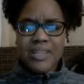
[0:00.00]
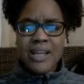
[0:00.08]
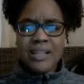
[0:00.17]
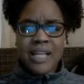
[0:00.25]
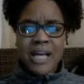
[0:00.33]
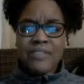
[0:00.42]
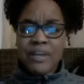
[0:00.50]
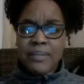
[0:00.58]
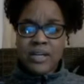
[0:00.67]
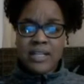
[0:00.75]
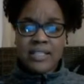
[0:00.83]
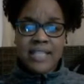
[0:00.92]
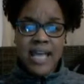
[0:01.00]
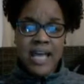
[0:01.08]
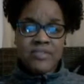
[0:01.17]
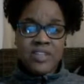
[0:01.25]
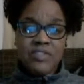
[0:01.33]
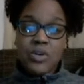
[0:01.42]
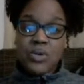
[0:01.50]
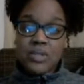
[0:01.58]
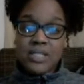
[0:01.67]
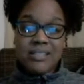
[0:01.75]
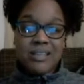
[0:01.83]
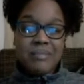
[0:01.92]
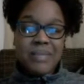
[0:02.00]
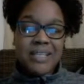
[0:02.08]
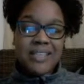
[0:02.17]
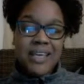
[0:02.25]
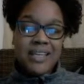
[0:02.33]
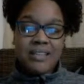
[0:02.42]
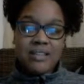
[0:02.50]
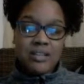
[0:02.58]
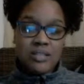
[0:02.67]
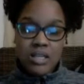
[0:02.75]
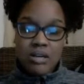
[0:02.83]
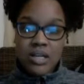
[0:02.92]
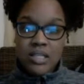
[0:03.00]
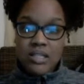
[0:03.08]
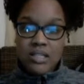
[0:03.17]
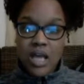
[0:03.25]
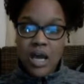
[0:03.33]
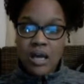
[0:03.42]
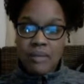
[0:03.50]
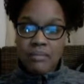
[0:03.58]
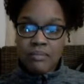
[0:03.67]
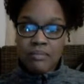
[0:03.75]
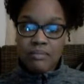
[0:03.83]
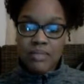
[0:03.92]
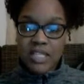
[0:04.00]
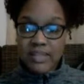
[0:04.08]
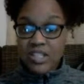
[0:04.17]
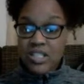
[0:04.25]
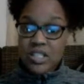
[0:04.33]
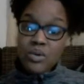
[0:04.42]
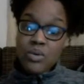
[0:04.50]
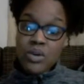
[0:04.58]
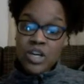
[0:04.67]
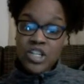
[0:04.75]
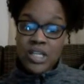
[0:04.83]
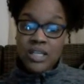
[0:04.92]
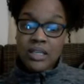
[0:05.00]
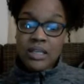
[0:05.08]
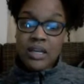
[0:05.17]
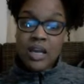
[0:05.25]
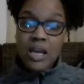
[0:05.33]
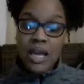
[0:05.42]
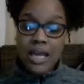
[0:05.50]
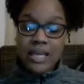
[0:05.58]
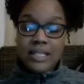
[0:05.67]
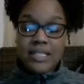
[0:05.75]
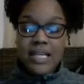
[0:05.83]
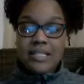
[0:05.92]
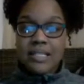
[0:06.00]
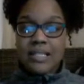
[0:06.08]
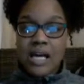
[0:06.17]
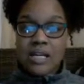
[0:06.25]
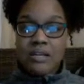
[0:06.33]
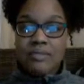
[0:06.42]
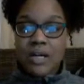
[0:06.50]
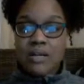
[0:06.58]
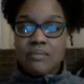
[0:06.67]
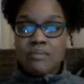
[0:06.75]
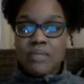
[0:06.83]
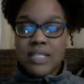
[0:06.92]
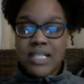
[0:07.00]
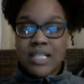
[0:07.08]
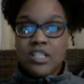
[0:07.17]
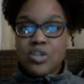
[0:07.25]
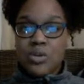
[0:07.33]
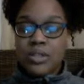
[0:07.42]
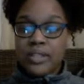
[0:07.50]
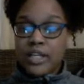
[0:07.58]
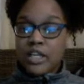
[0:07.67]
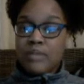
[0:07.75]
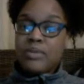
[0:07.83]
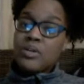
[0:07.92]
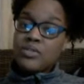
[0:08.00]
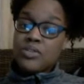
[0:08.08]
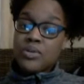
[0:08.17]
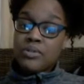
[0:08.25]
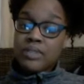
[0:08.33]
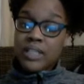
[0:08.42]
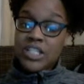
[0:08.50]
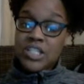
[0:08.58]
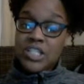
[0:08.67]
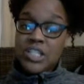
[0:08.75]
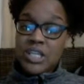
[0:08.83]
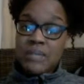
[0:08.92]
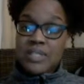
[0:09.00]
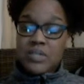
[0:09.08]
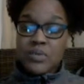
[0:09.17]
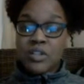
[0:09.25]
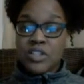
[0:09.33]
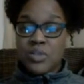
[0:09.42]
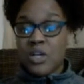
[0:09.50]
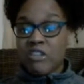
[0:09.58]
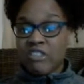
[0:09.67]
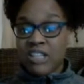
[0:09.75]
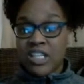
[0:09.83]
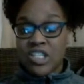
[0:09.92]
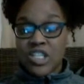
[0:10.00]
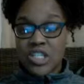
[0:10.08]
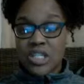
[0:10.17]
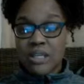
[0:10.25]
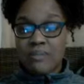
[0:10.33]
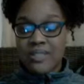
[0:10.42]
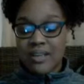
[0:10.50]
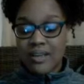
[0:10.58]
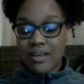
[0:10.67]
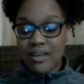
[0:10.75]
A lot of immigrants have difficulties in maintaining their secrets, especially to the origin, and it takes a toll on their interpersonal relationships as well as their work relationships.